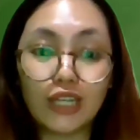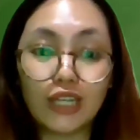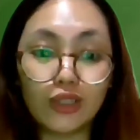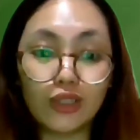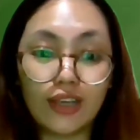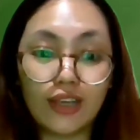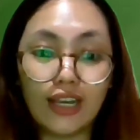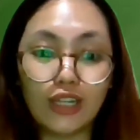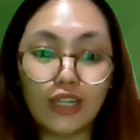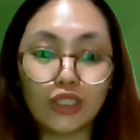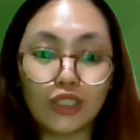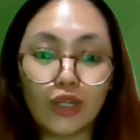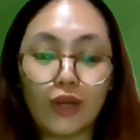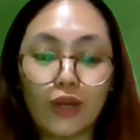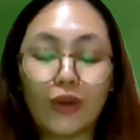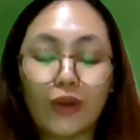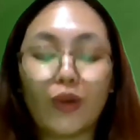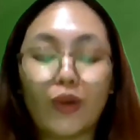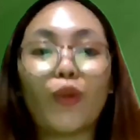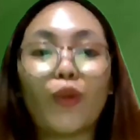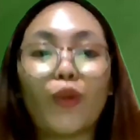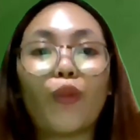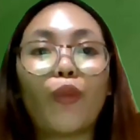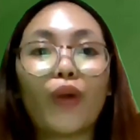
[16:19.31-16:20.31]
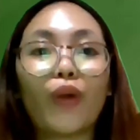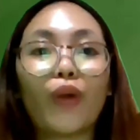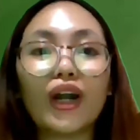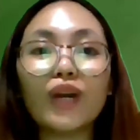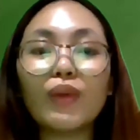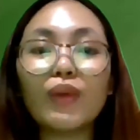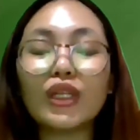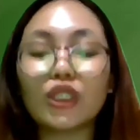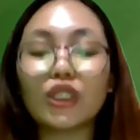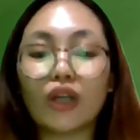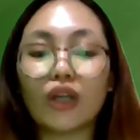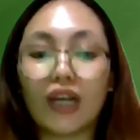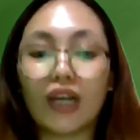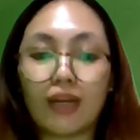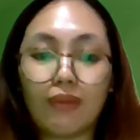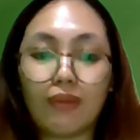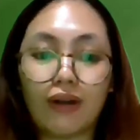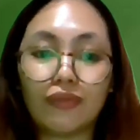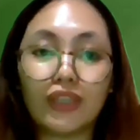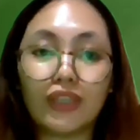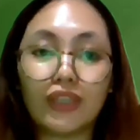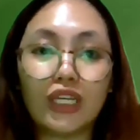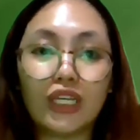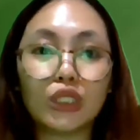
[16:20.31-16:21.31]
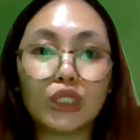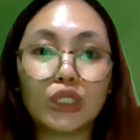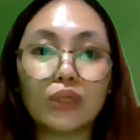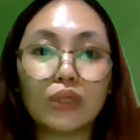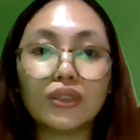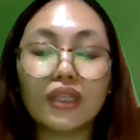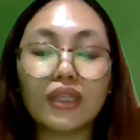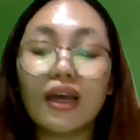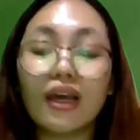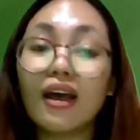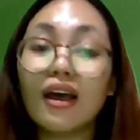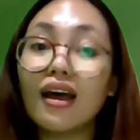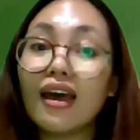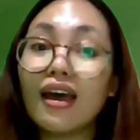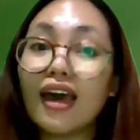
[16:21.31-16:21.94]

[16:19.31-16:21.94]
Education, where we talk about issues